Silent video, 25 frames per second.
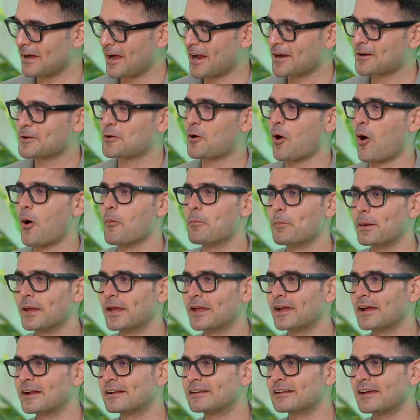and
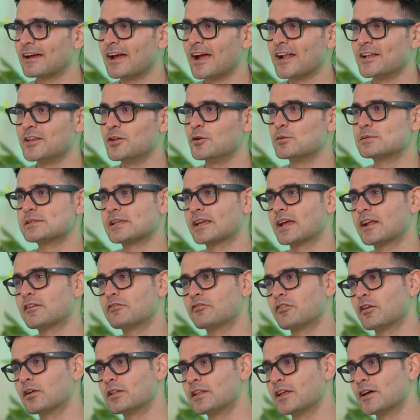copying it and using it
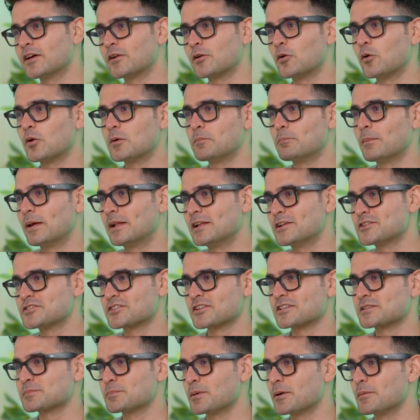for their own
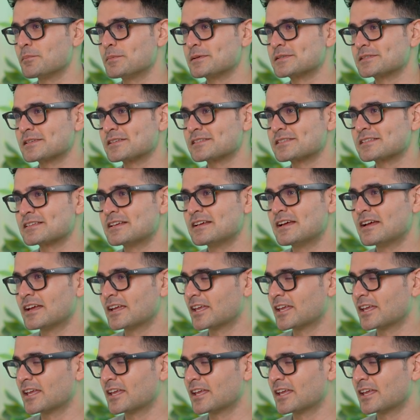malicious purposes?